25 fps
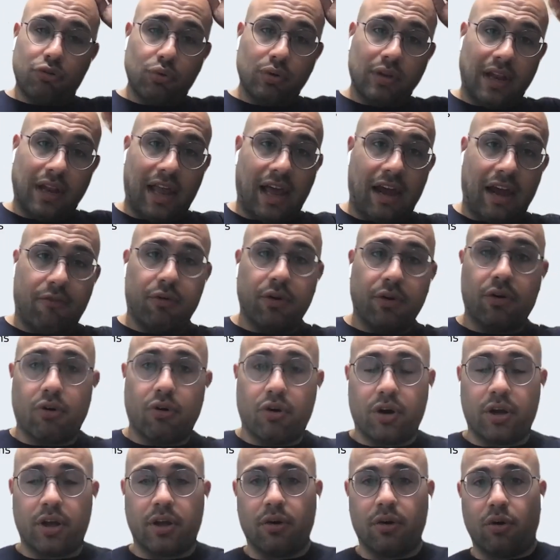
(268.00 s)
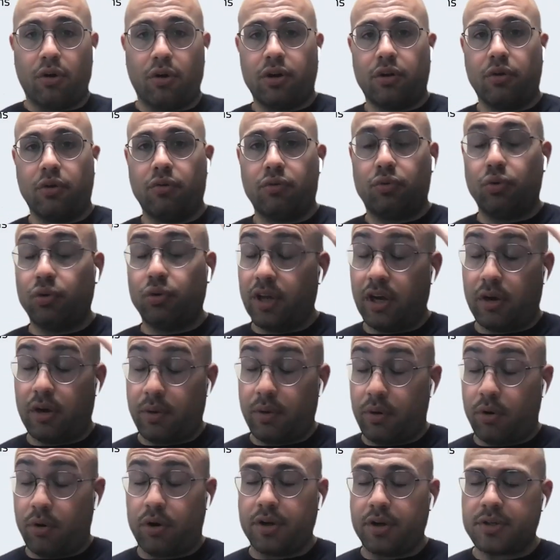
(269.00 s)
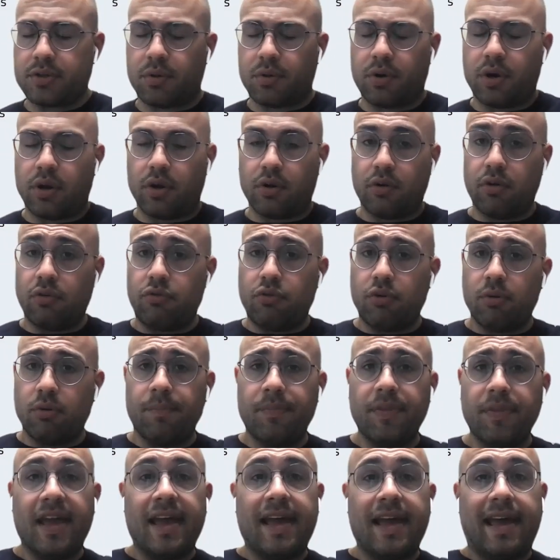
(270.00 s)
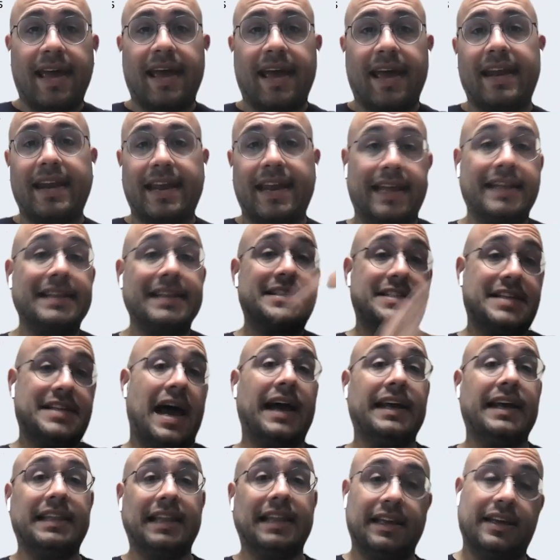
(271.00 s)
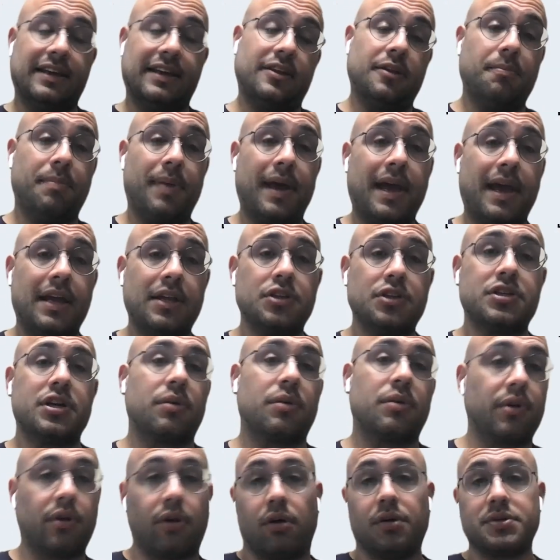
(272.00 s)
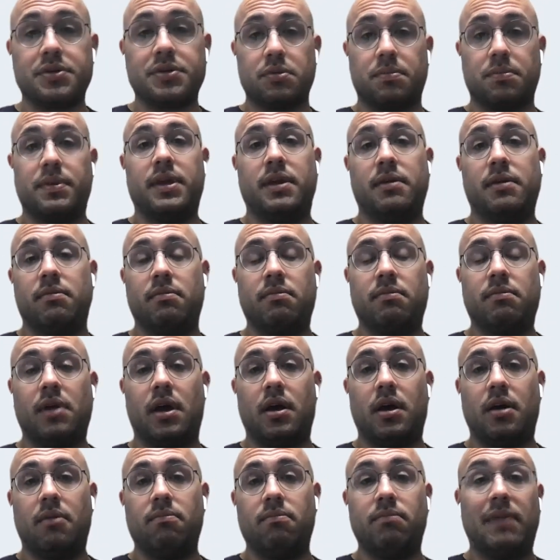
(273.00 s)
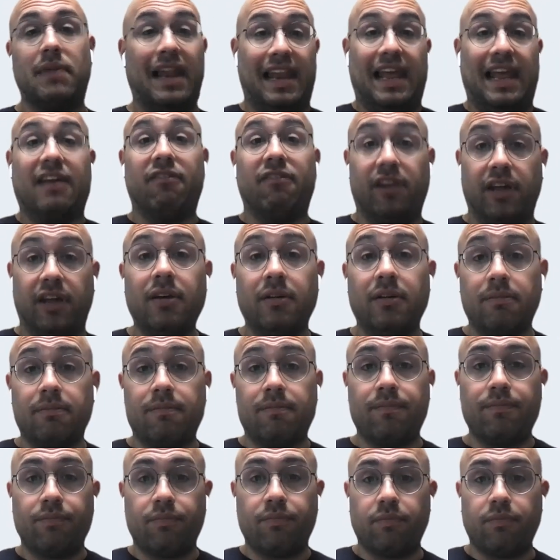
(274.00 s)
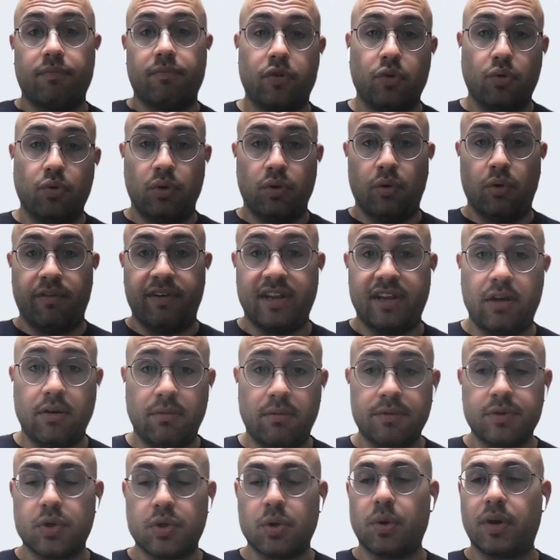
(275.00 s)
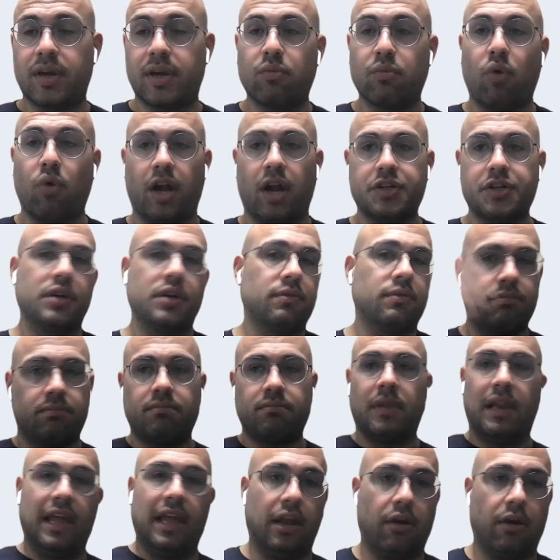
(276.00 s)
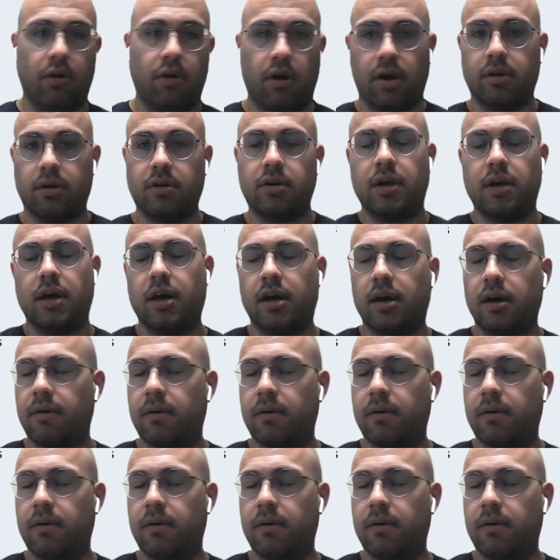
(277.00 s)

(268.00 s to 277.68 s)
to the live recording on YouTube, and inside the LinkedIn page there will also be a live link to the video, so you can watch it later on